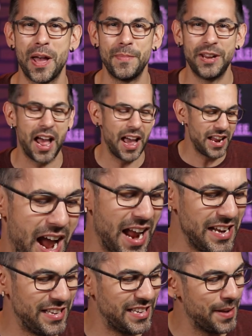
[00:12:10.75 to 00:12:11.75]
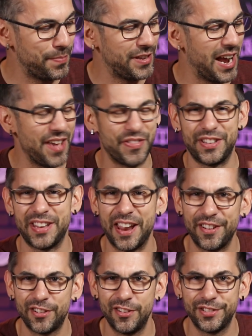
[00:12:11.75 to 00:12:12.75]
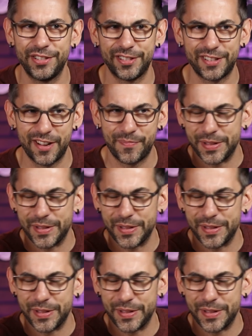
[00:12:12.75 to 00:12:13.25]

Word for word: I mean, I dip dyed the tentacles and stuff,